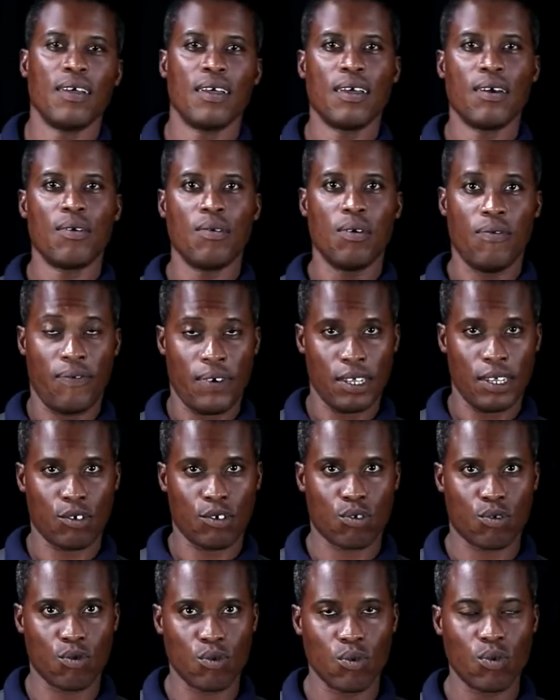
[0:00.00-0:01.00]
refers
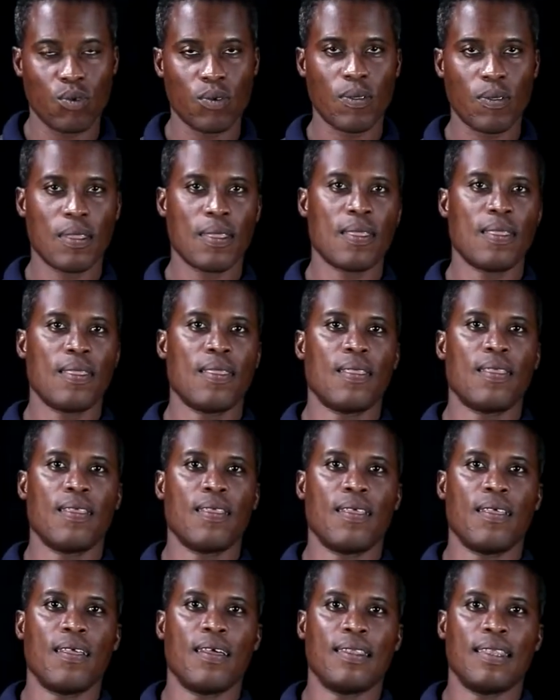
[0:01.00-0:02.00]
to,
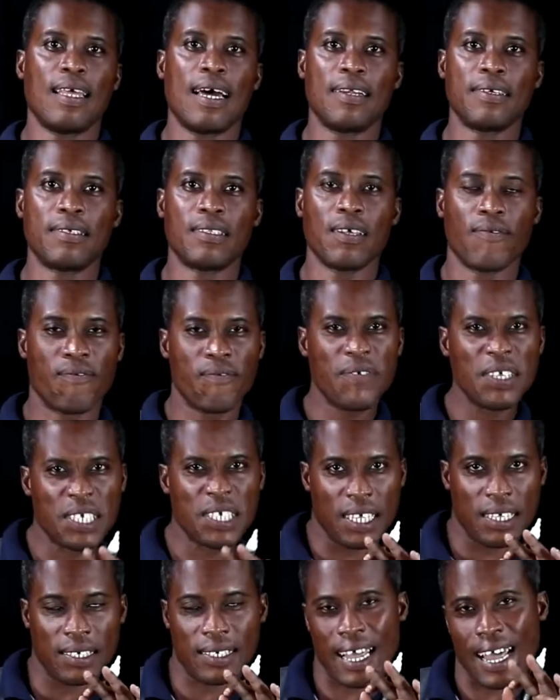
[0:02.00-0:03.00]
that is, the
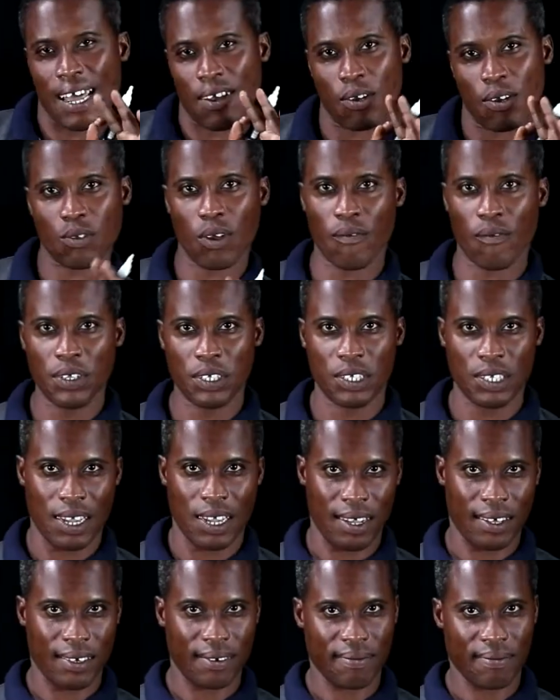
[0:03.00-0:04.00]
features are not official.
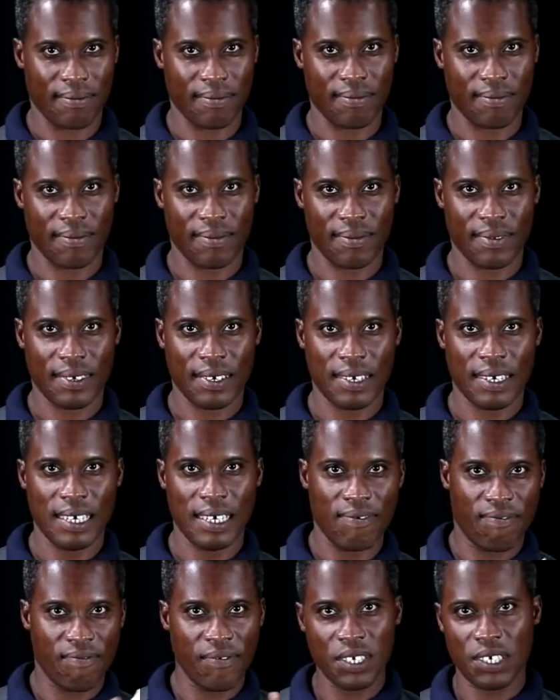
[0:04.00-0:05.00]
The
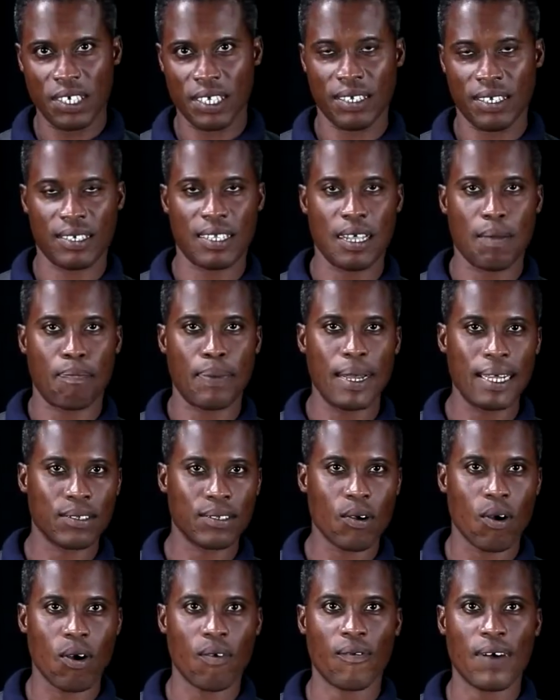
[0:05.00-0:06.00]
features, the part
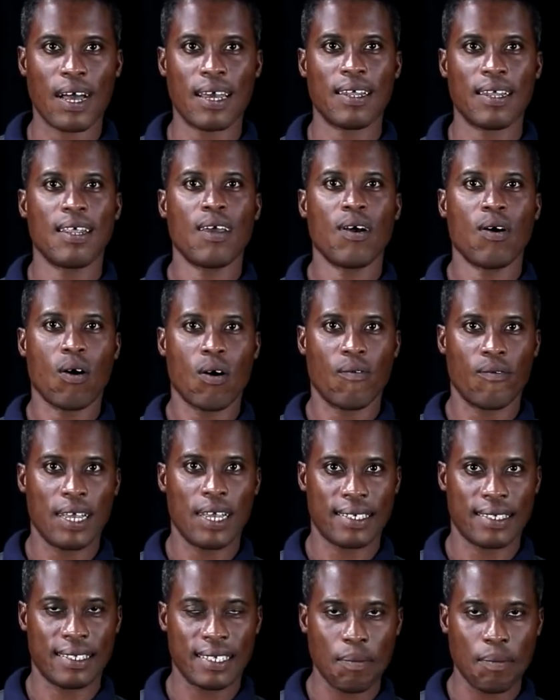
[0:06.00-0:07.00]
of a
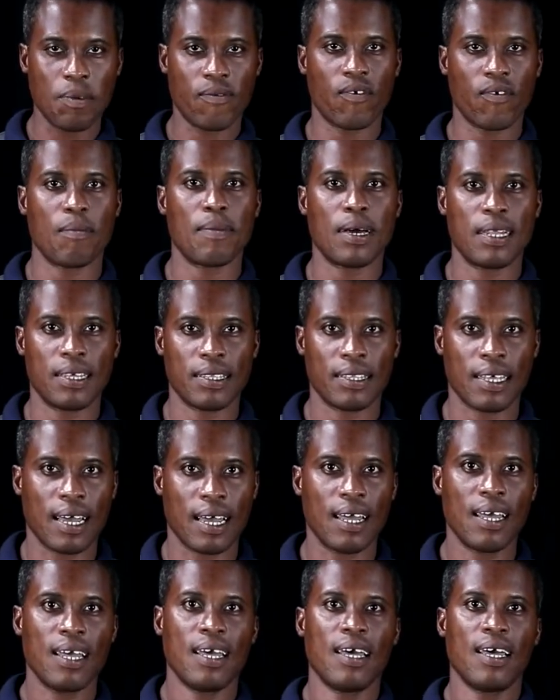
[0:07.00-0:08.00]
semi-formal letter
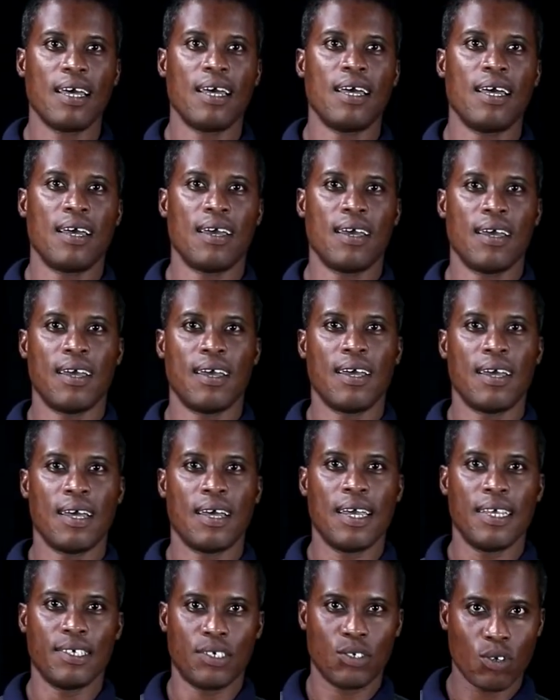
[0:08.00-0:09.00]

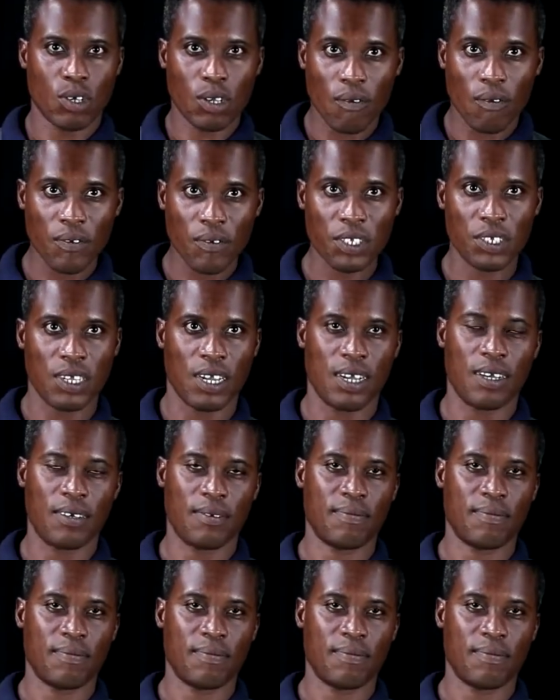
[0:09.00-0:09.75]
is not official.